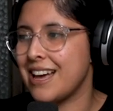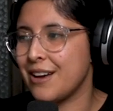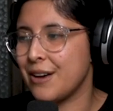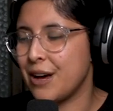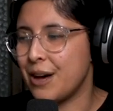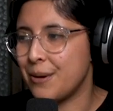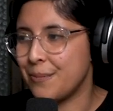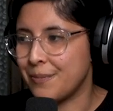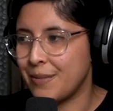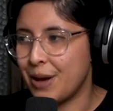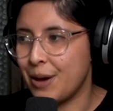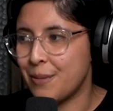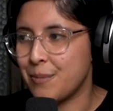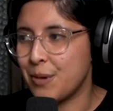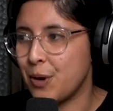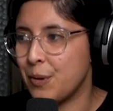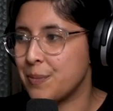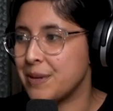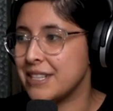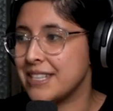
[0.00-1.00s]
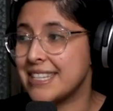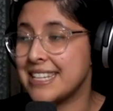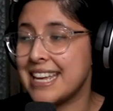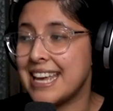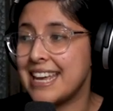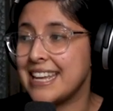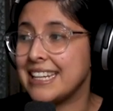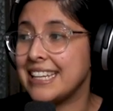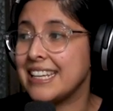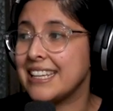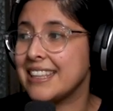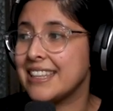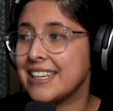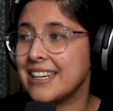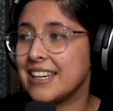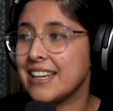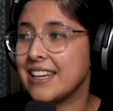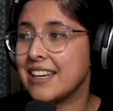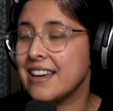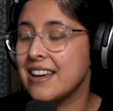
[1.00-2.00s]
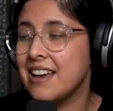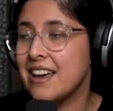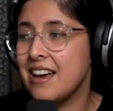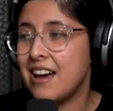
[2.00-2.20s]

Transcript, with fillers: Um, I'm open to anything.